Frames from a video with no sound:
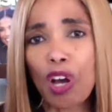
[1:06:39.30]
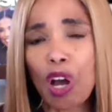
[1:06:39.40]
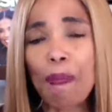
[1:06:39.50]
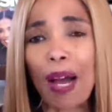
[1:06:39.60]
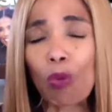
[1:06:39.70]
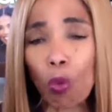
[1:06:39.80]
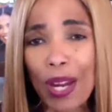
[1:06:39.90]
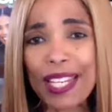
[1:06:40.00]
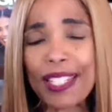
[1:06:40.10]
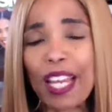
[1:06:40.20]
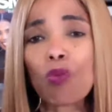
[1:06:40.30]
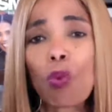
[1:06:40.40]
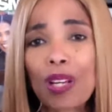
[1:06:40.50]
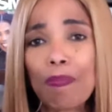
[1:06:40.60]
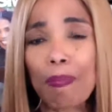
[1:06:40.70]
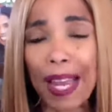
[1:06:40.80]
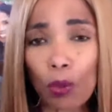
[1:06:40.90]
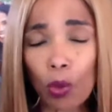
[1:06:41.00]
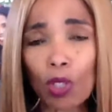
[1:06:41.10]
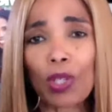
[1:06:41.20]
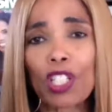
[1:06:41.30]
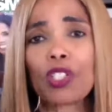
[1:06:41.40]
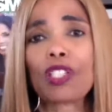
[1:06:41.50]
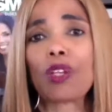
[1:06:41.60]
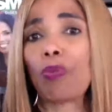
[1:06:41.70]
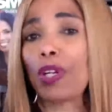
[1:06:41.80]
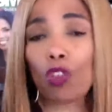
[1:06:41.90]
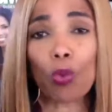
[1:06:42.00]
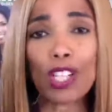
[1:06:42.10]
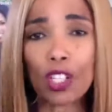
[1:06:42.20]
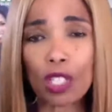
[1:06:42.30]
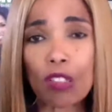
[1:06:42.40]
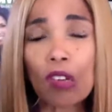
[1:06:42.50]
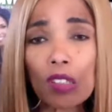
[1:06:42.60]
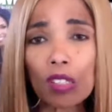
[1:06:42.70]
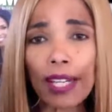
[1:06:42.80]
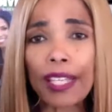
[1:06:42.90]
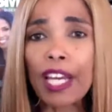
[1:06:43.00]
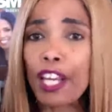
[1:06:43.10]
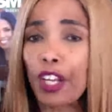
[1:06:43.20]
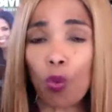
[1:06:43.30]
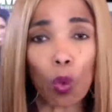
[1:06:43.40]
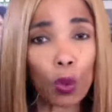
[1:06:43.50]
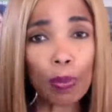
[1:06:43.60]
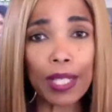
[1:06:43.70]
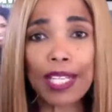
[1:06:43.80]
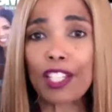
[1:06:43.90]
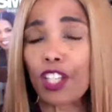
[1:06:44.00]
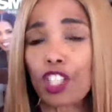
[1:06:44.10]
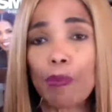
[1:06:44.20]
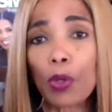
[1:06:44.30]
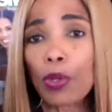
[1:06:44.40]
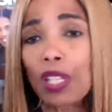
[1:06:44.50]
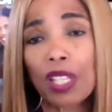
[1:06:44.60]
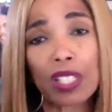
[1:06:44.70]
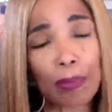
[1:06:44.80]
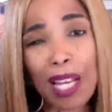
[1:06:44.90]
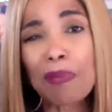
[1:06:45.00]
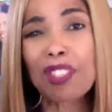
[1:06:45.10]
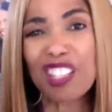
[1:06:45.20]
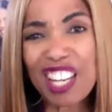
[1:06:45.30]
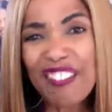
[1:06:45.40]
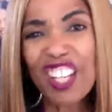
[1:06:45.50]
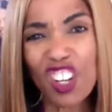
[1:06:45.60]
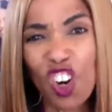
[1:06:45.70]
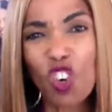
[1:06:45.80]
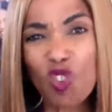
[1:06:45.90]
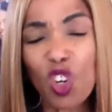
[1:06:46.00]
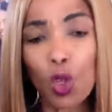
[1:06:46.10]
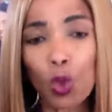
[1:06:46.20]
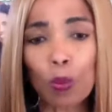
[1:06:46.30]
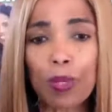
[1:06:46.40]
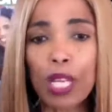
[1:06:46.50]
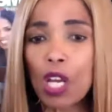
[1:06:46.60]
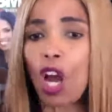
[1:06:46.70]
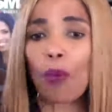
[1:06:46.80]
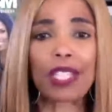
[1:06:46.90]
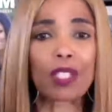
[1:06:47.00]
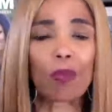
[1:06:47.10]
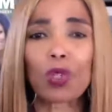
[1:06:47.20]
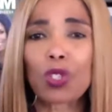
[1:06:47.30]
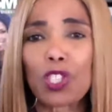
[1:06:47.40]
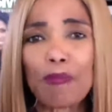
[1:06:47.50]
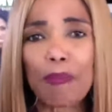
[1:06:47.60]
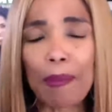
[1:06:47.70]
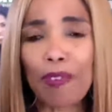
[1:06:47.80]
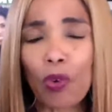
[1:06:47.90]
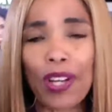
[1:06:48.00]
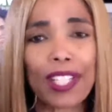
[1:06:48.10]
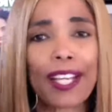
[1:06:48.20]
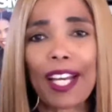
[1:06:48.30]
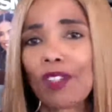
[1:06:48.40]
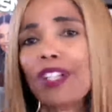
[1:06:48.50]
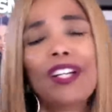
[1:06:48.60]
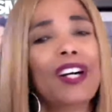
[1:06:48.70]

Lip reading: about race and what microaggressions and what aggressions look like in the workplace, in the community, and sometimes even in our own homes. All right, some words to live by before I get out.